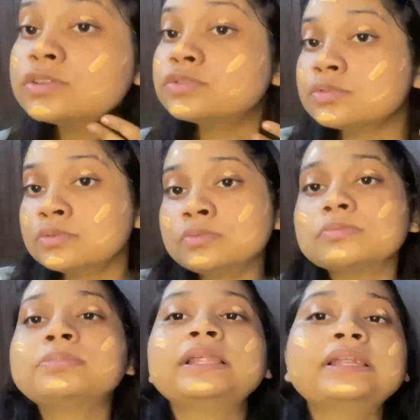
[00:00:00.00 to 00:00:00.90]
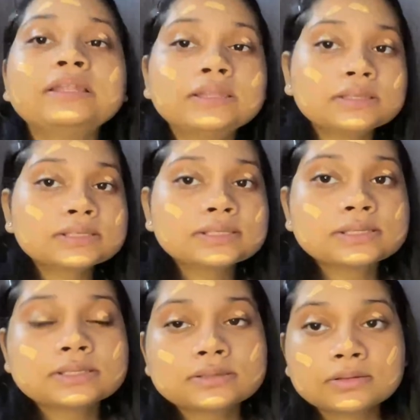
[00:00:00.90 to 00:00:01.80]
to blend
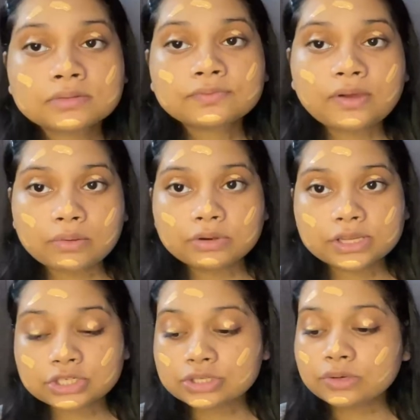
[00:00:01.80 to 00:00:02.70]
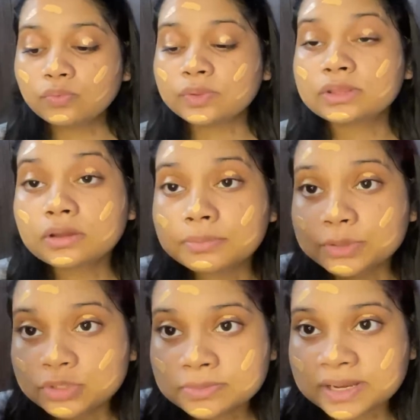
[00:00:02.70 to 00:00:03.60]
this foundation with a
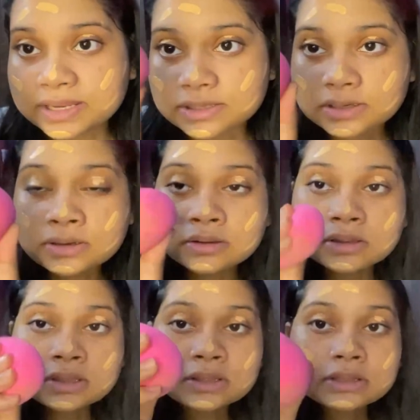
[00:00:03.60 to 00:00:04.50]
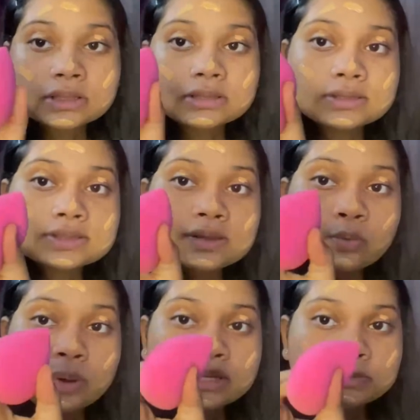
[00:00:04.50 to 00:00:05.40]
beauty blender. This is a
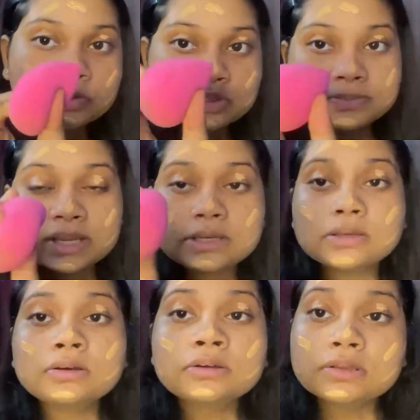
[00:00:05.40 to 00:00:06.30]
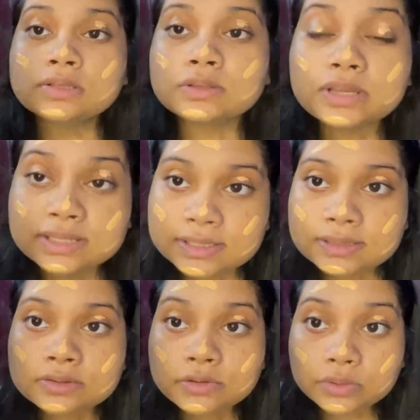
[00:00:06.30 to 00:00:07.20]
wet beauty blender. So
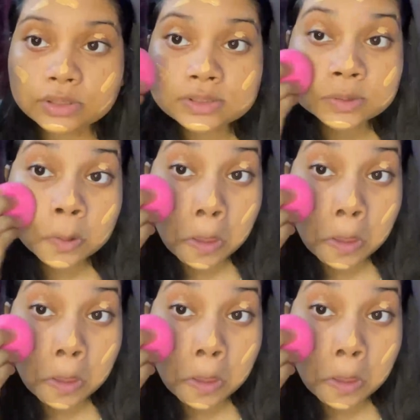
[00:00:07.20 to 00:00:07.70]
let's do this.